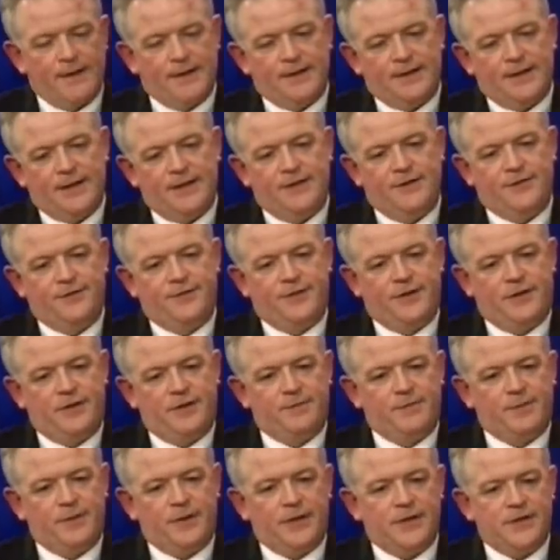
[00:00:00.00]
In the
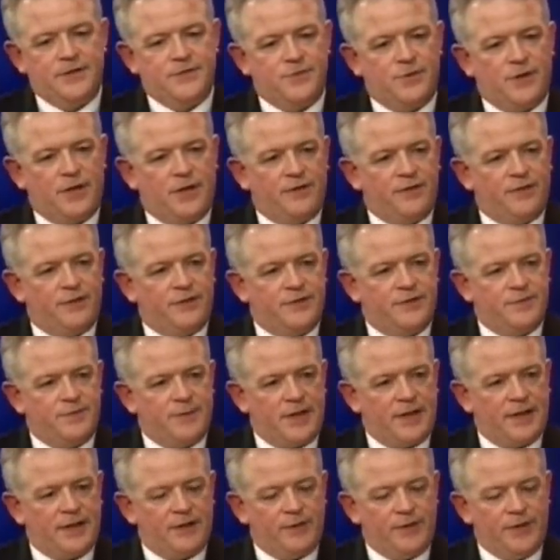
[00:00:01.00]
Philippines, we have a
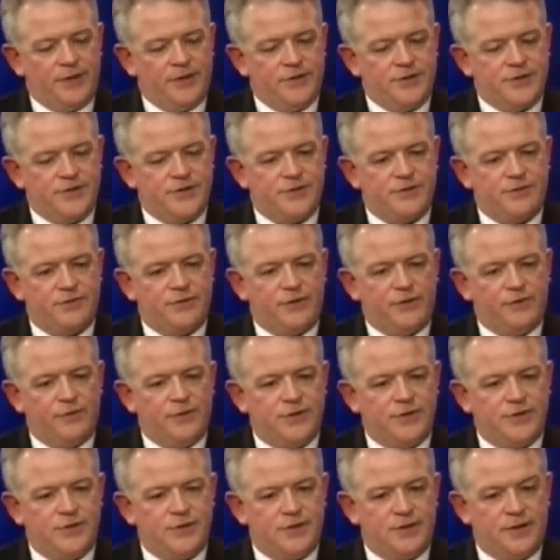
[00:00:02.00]
tobacco industry
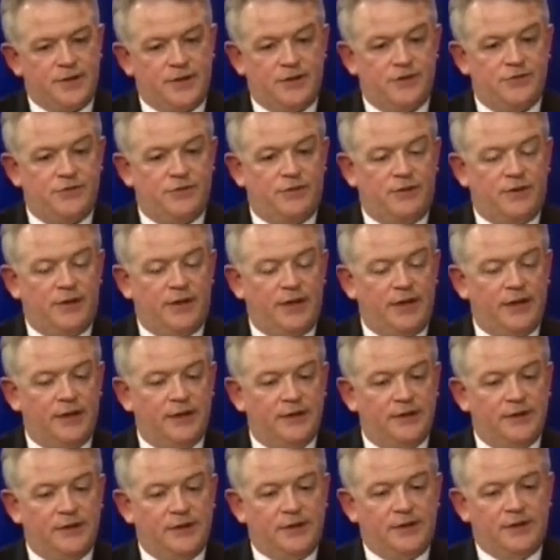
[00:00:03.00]
which is literally,
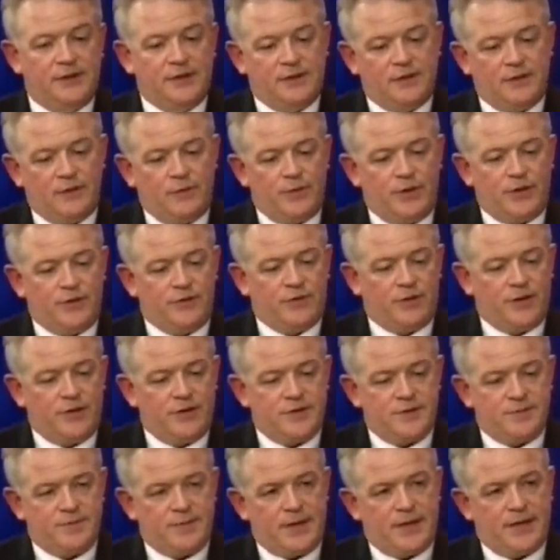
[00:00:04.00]
we grow
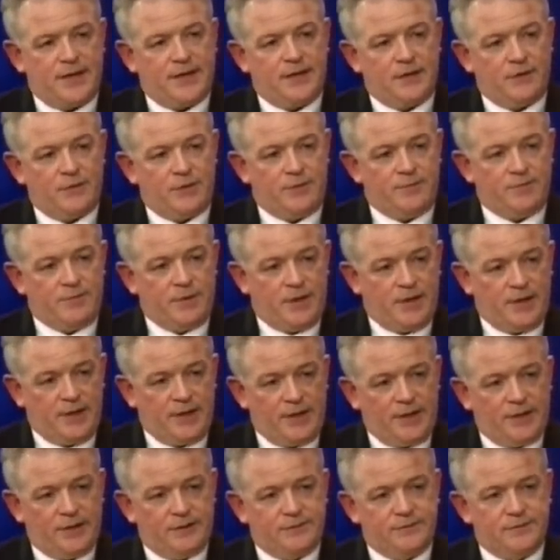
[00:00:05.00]
tobacco, we buy
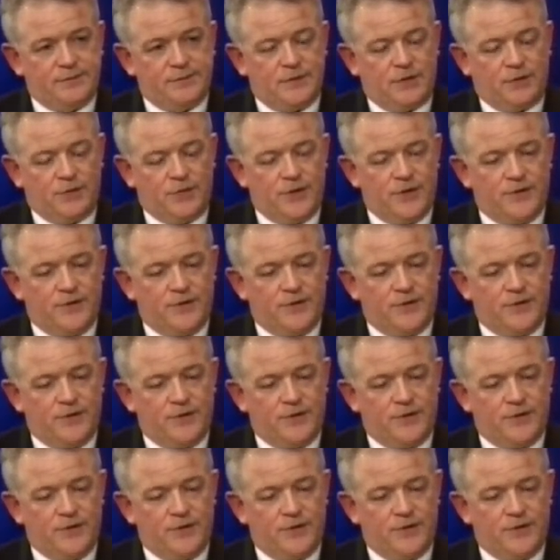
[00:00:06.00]
it, or we